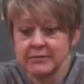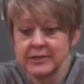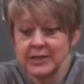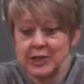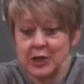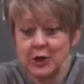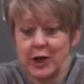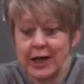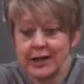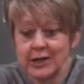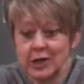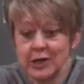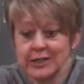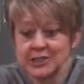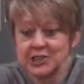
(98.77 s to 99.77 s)
You know, I
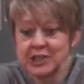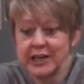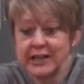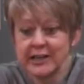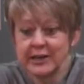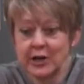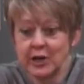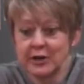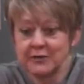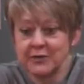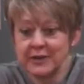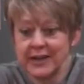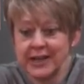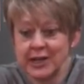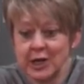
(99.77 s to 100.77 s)
call it shake it off,
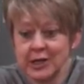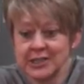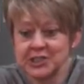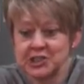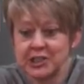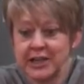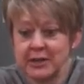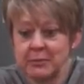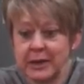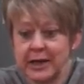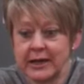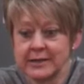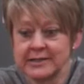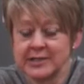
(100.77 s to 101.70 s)
and they call it shake back.